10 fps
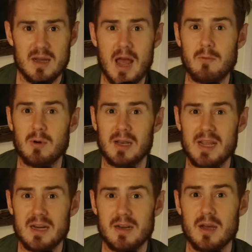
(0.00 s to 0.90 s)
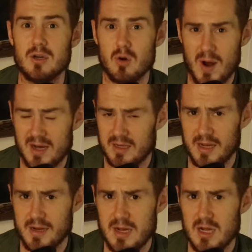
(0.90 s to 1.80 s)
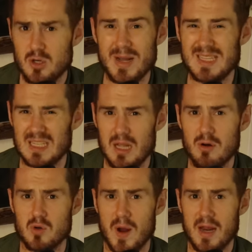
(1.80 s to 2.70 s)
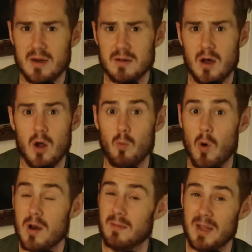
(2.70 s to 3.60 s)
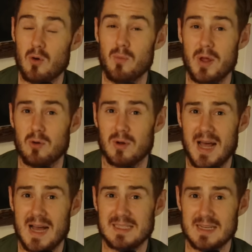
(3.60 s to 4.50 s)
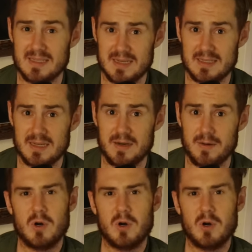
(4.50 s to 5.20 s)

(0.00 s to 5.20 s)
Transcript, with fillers: and would lead directly to a slow drain on what little middle class existed.